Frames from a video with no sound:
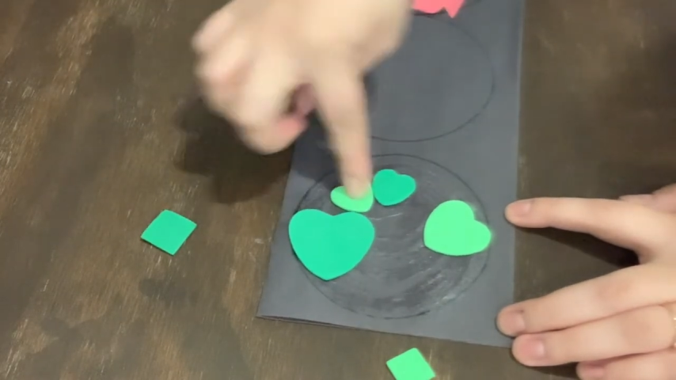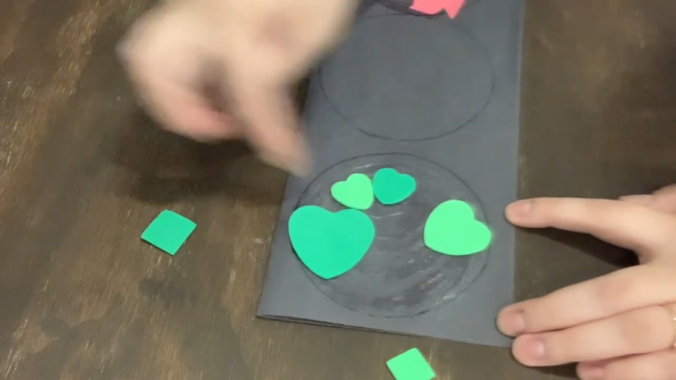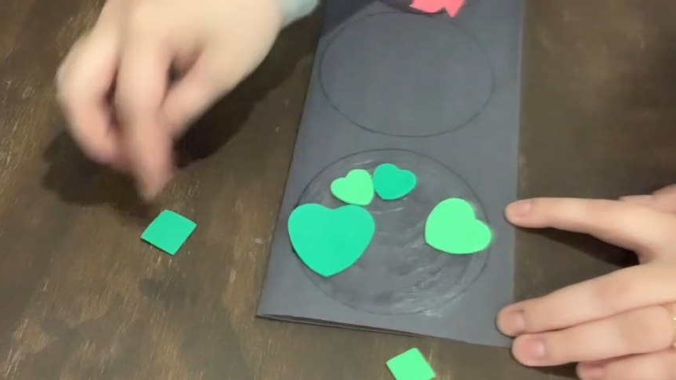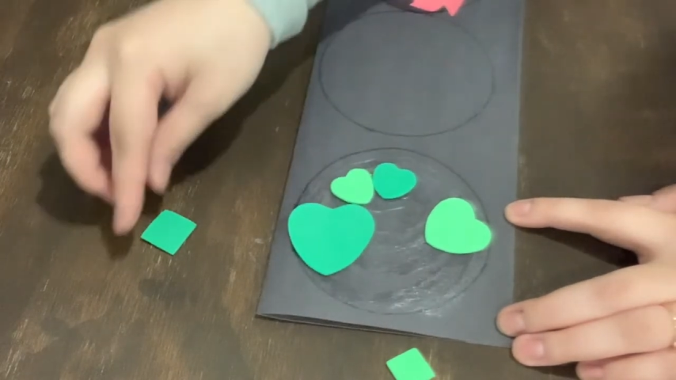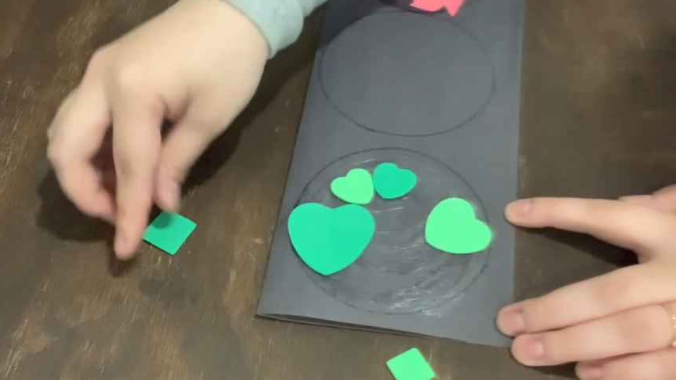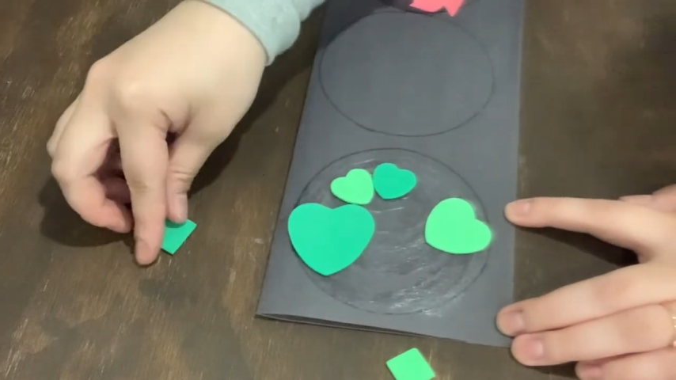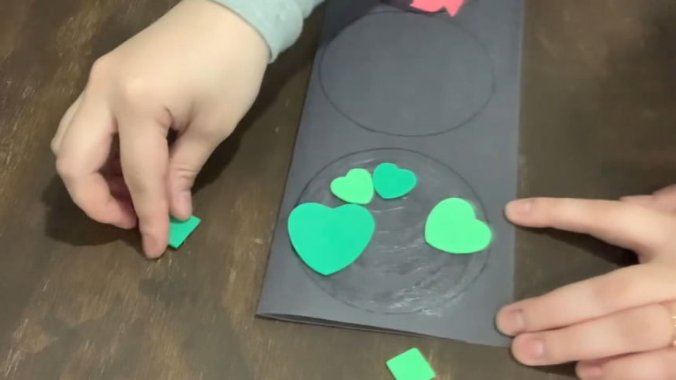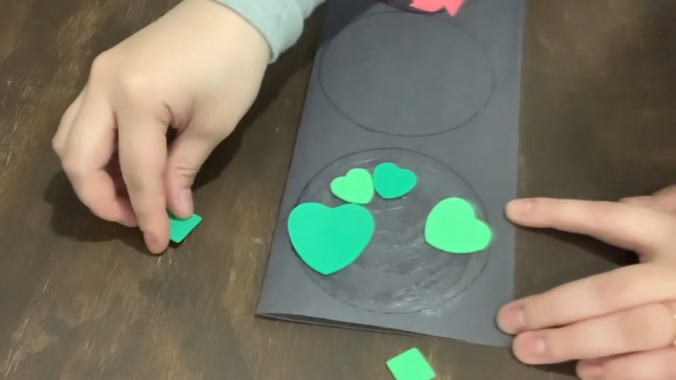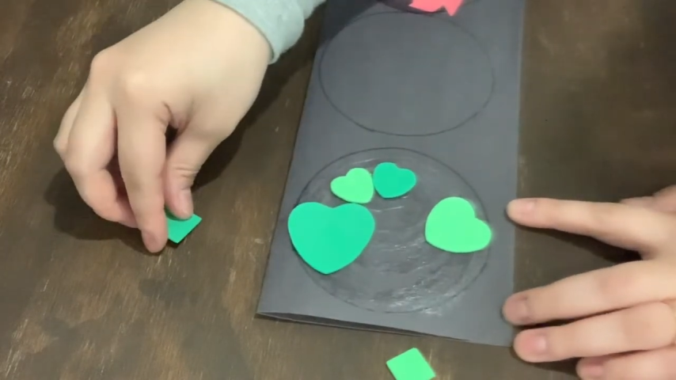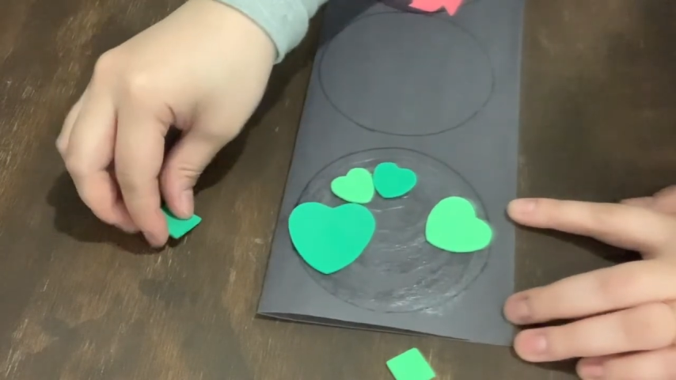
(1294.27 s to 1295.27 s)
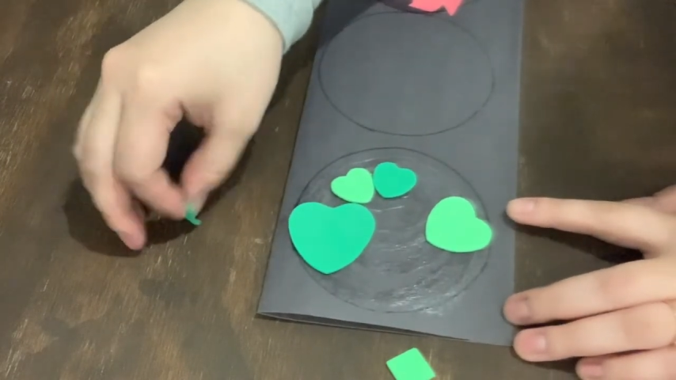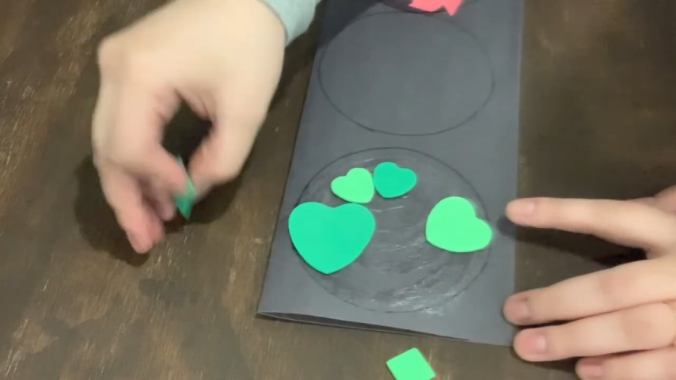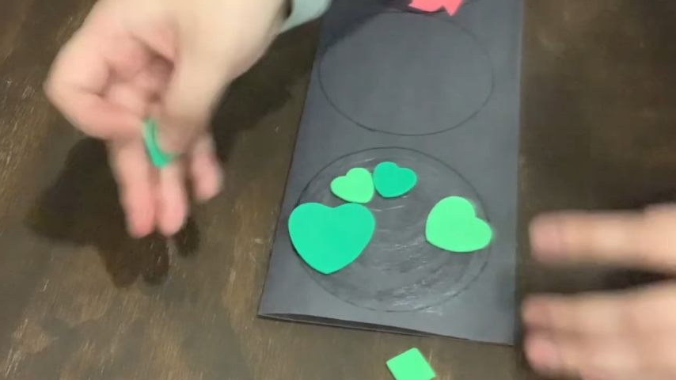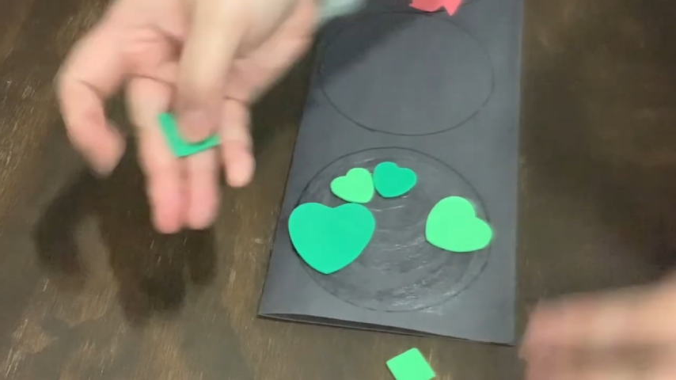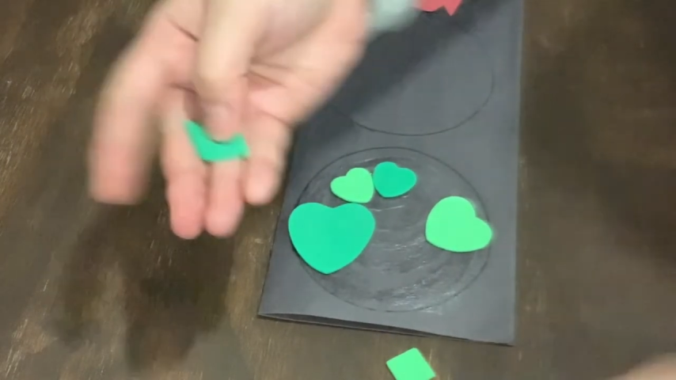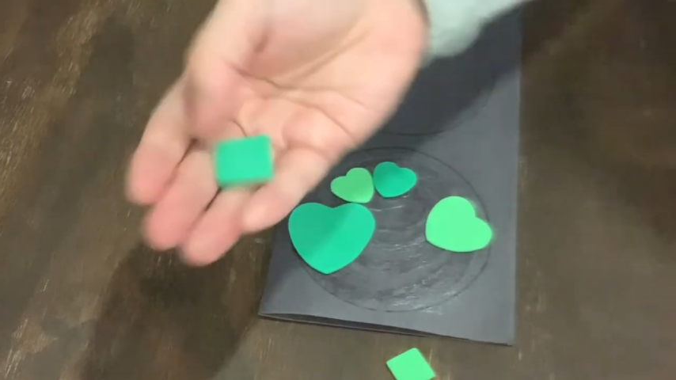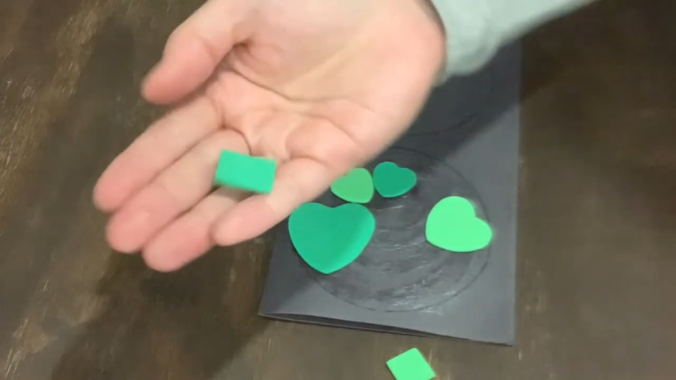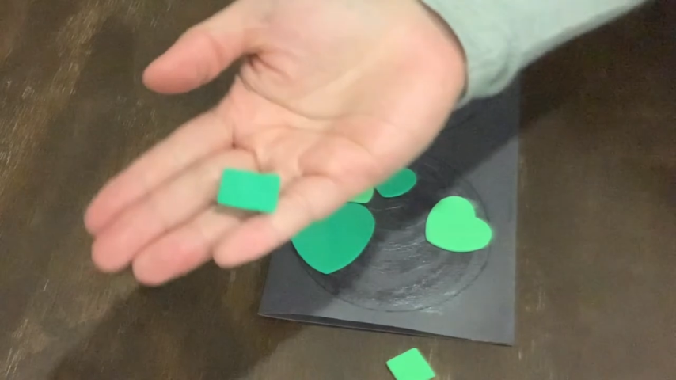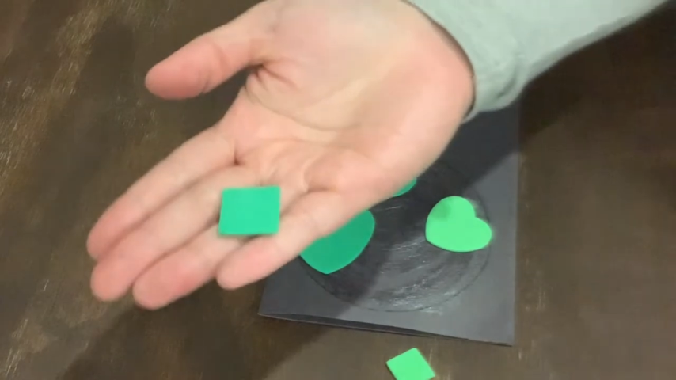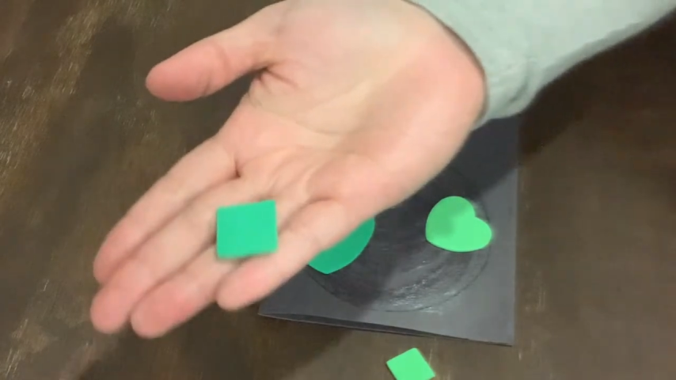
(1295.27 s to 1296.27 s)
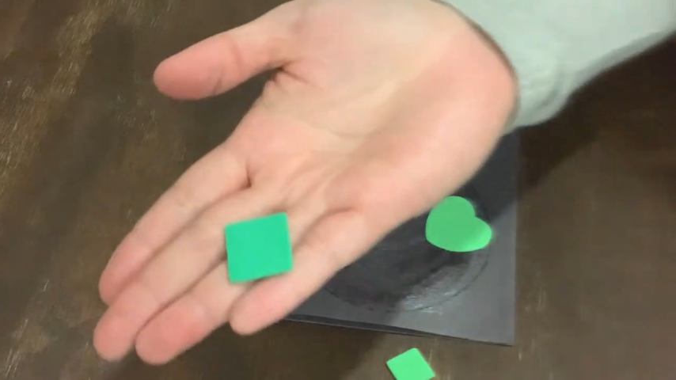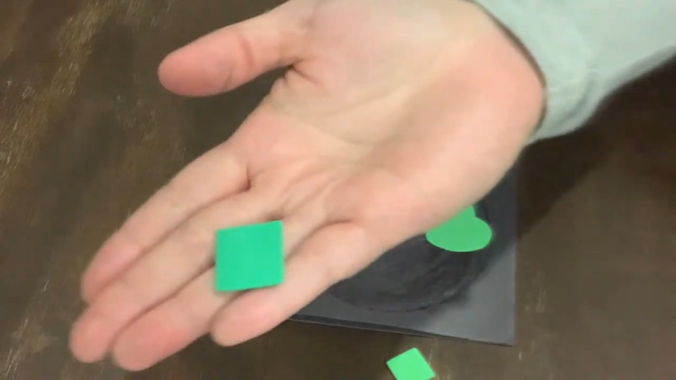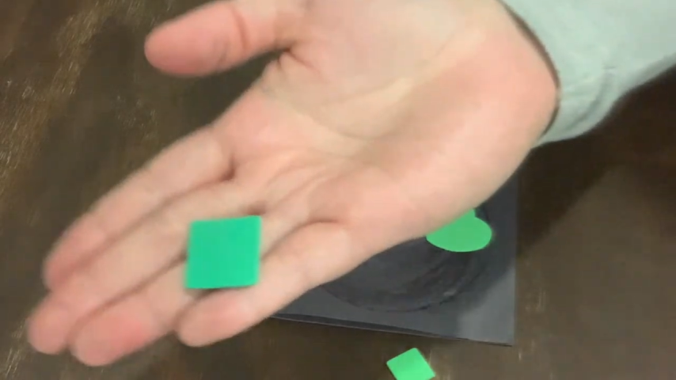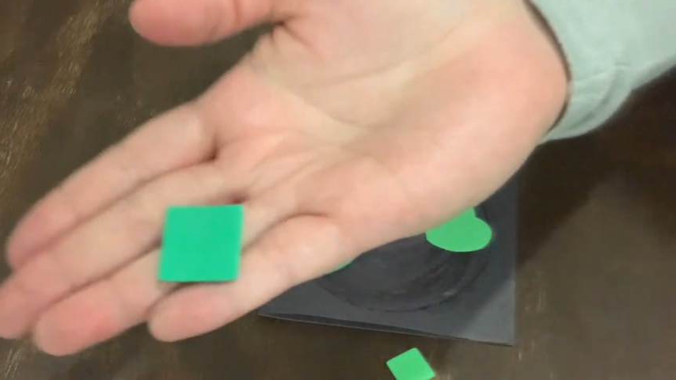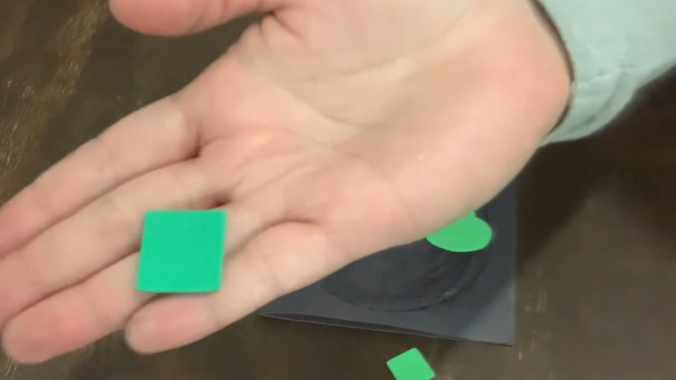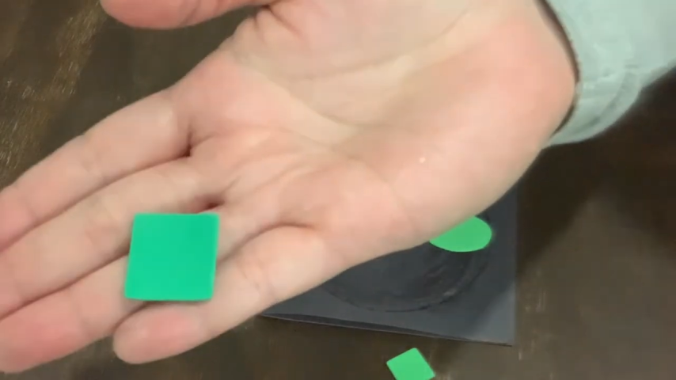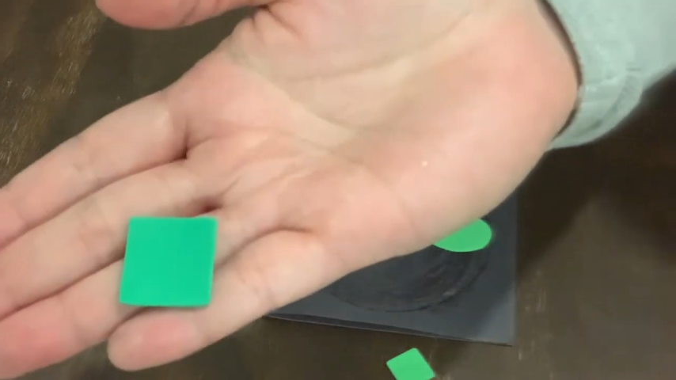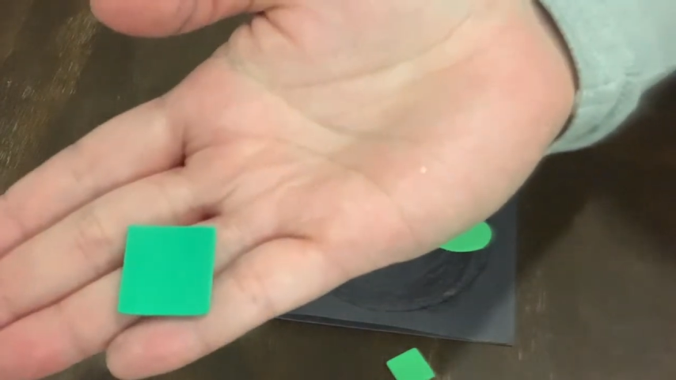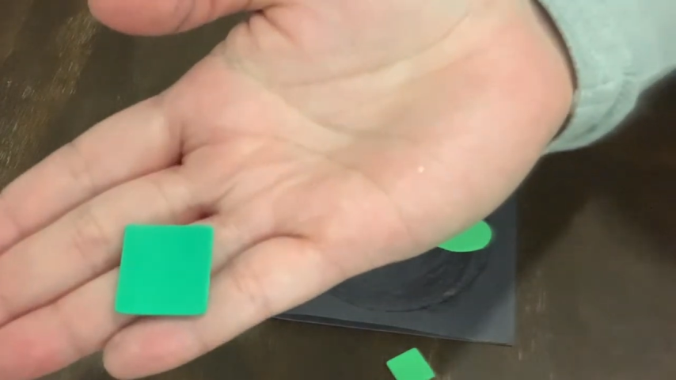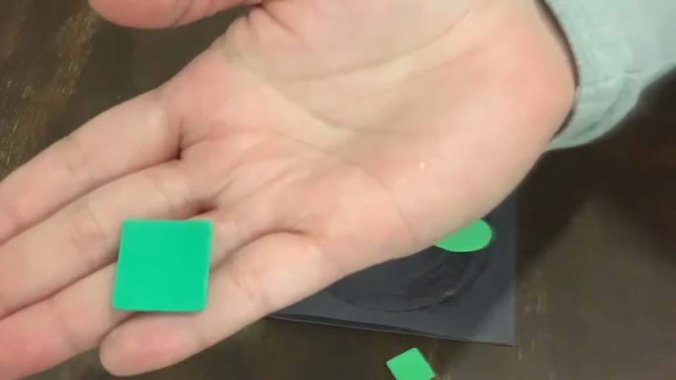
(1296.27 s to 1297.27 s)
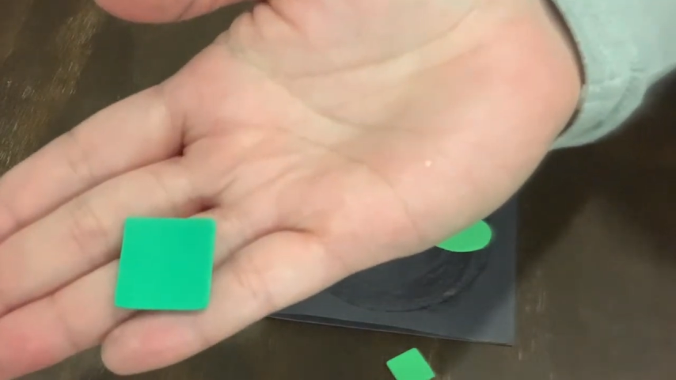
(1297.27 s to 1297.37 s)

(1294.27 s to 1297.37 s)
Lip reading: [unreadable: no face in view]